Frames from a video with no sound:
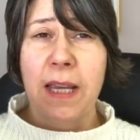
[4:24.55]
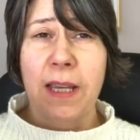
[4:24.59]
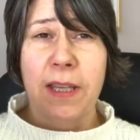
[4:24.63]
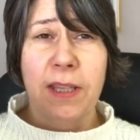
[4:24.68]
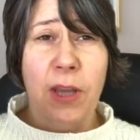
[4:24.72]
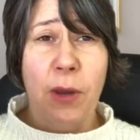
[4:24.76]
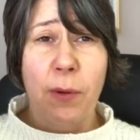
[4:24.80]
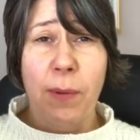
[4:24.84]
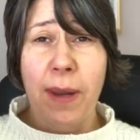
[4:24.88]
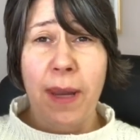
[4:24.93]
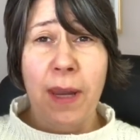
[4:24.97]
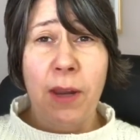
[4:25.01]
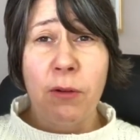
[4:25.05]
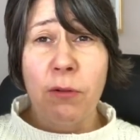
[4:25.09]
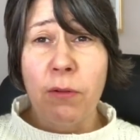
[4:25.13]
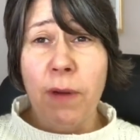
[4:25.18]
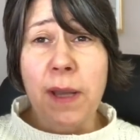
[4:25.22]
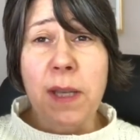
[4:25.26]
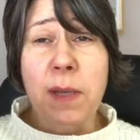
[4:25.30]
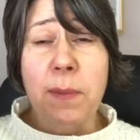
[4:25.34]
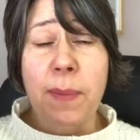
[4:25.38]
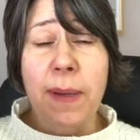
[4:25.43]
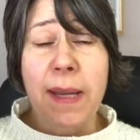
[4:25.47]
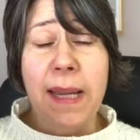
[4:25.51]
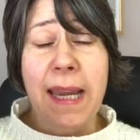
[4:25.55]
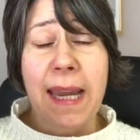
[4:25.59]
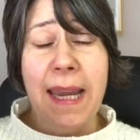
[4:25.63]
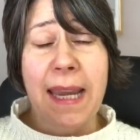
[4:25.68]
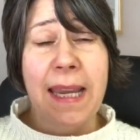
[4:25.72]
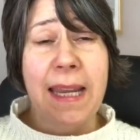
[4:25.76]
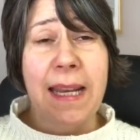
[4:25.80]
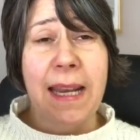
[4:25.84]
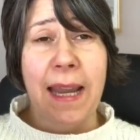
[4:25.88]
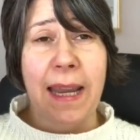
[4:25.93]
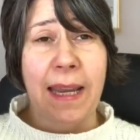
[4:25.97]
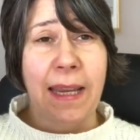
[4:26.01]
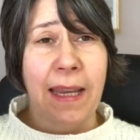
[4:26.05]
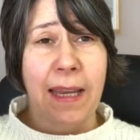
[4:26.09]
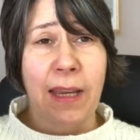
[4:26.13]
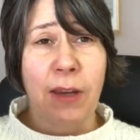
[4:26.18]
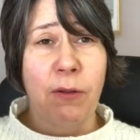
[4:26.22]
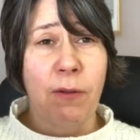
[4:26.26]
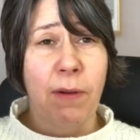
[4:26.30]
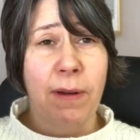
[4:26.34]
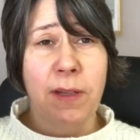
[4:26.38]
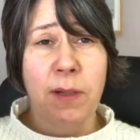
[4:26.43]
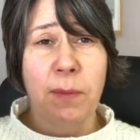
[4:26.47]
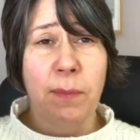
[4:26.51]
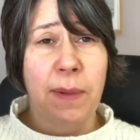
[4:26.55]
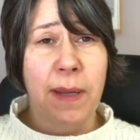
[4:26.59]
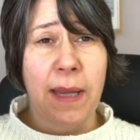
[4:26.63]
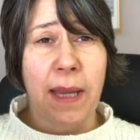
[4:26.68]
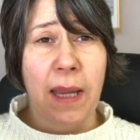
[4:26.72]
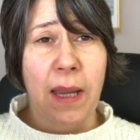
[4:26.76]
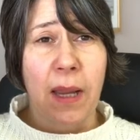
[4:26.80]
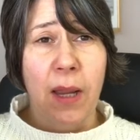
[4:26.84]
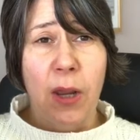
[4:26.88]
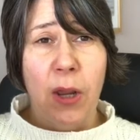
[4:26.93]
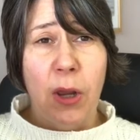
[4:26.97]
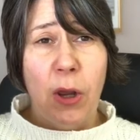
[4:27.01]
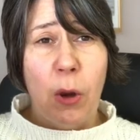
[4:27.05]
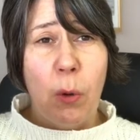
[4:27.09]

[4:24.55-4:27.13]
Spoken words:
So incredibly healing, incredibly